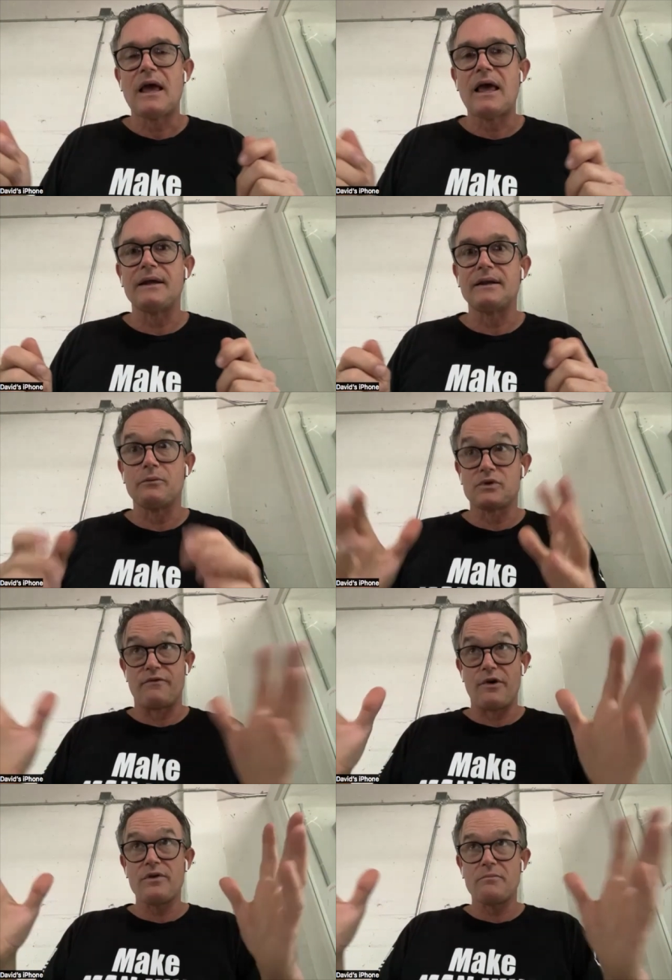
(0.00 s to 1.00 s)
And it was
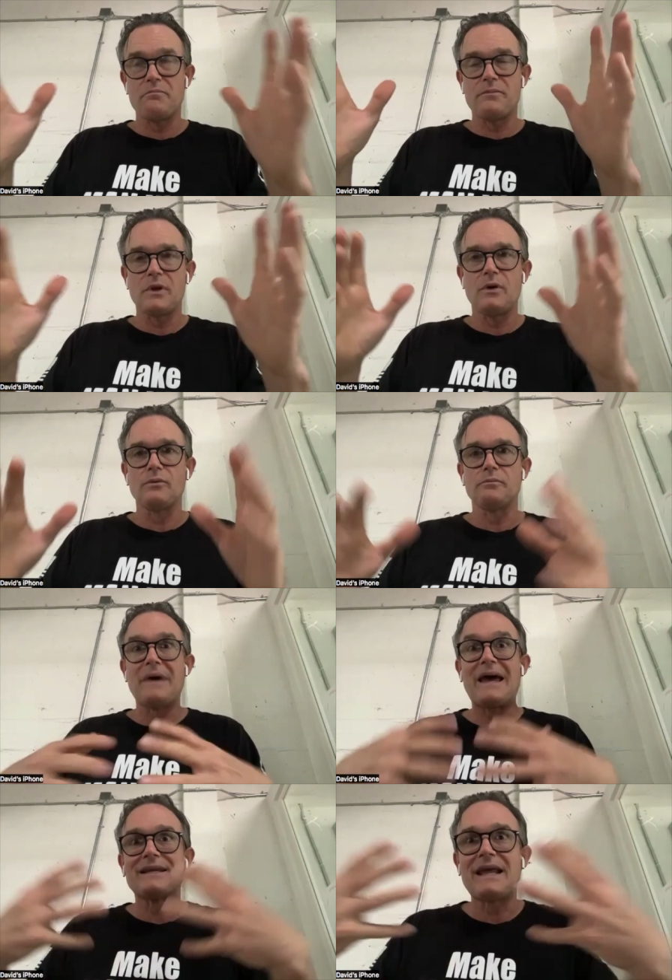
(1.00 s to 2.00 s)
very, you know,
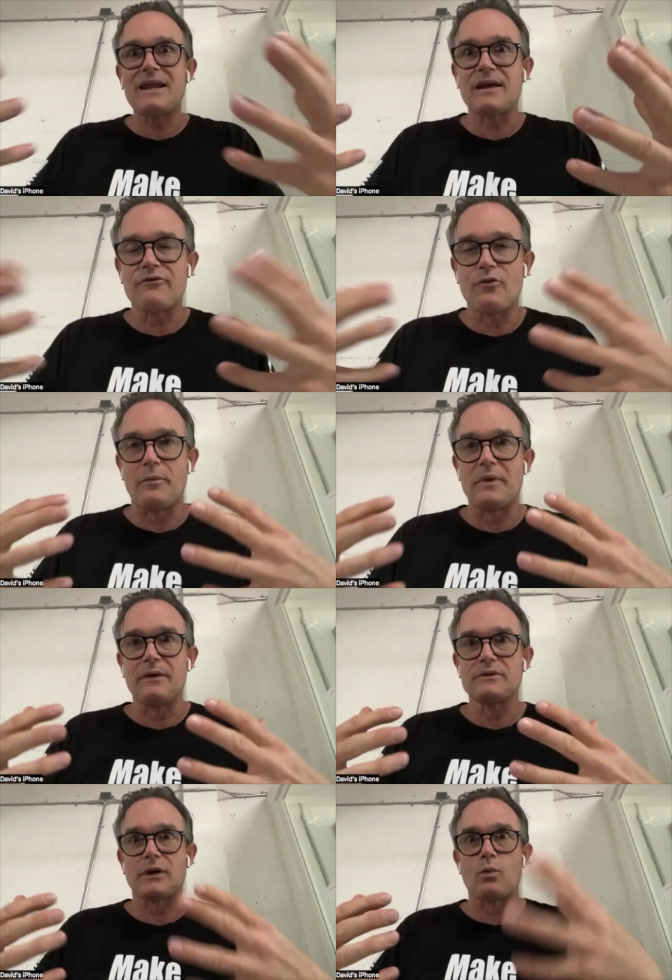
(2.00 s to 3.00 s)
magnetic for me. I
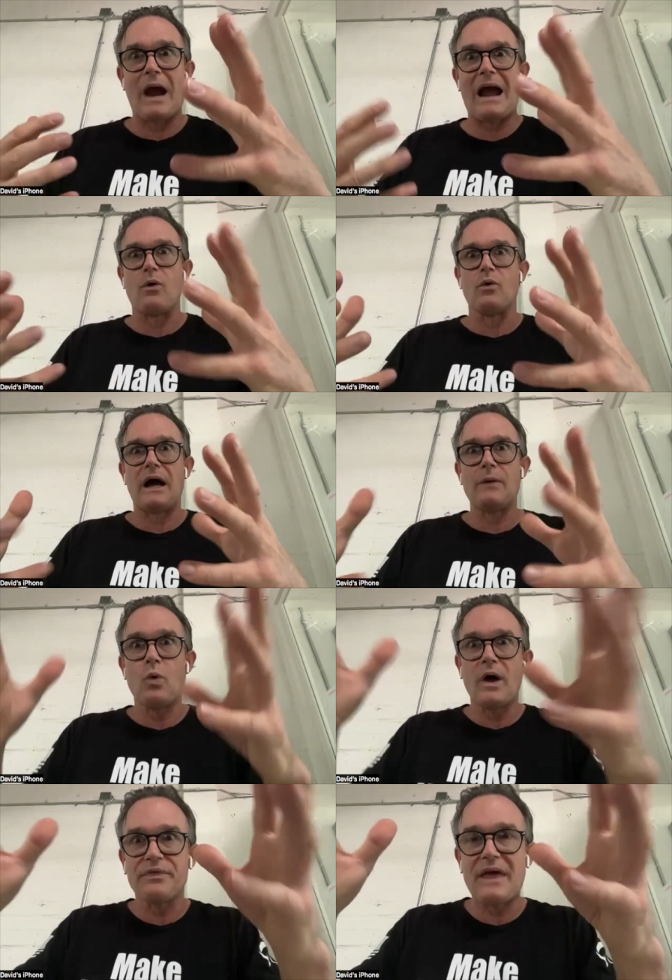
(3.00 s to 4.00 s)
was like, wow, I
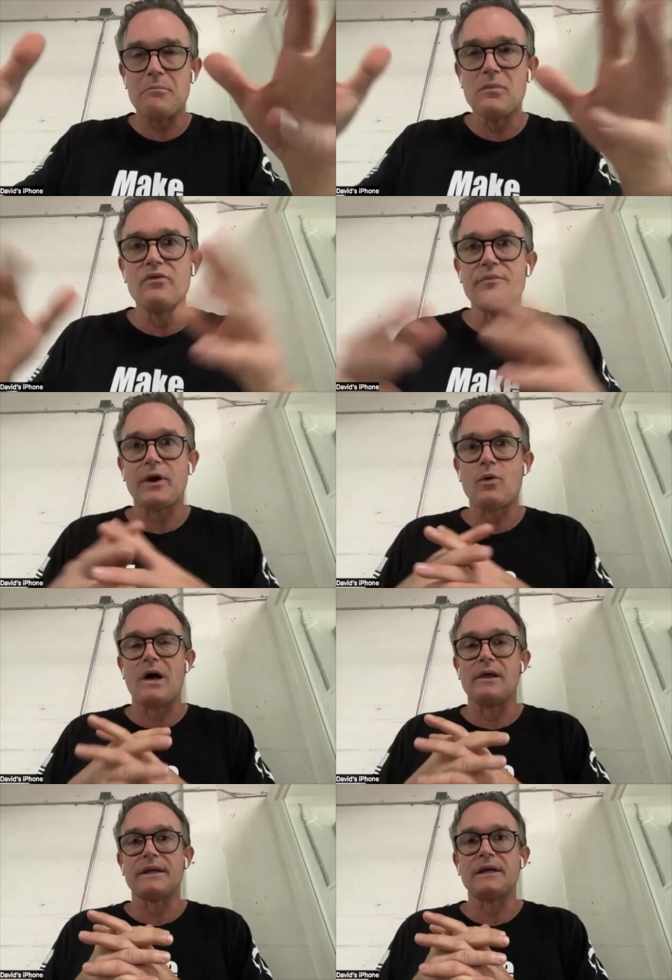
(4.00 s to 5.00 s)
want that movement
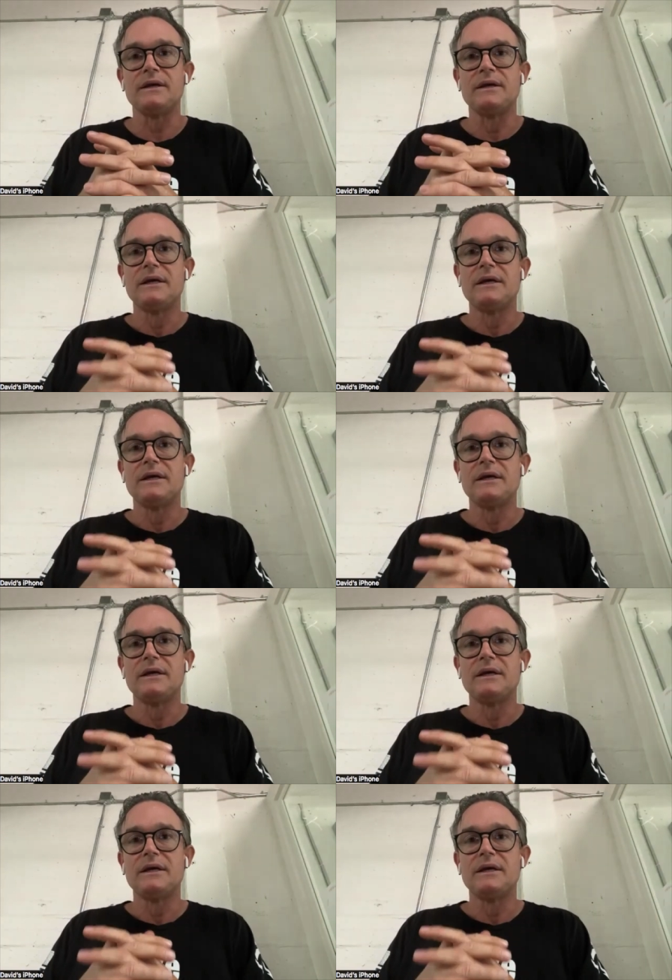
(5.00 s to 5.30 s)
quality.